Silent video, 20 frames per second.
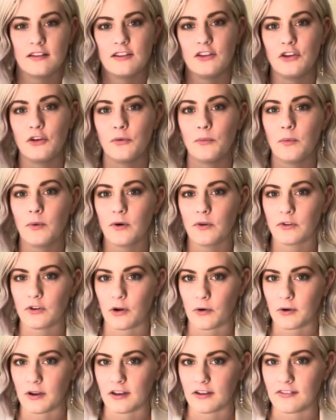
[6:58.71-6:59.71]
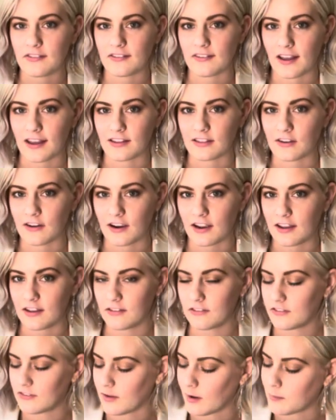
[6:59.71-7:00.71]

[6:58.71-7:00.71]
You will notice that there is some